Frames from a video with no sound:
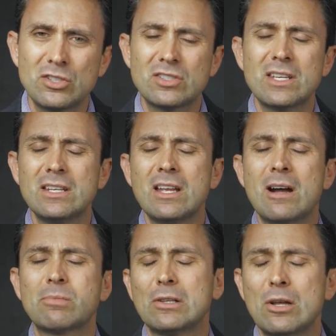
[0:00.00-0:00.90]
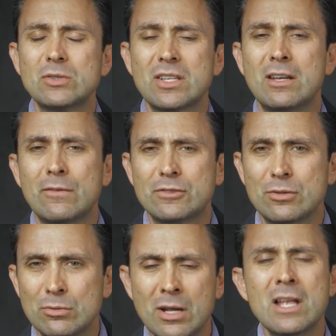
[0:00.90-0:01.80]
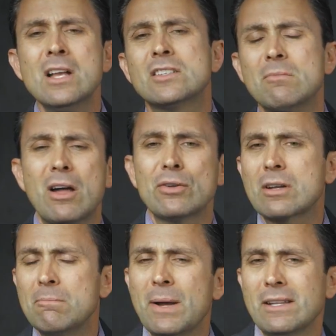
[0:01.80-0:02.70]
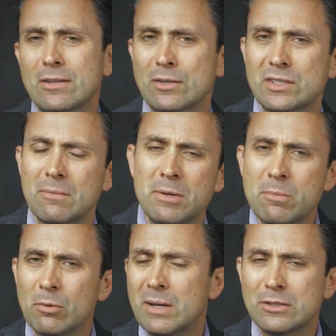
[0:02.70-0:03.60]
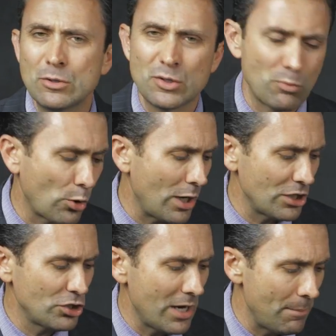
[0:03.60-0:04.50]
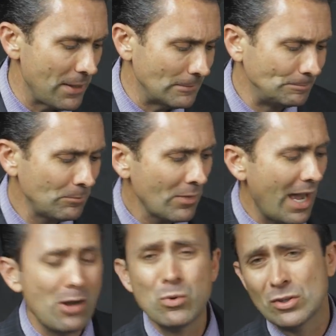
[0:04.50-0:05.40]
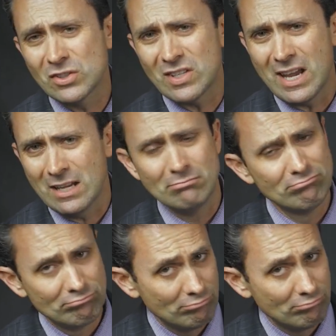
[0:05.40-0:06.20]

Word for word: which is getting up close enough to some other competitors that people may do some cross shopping. I will say,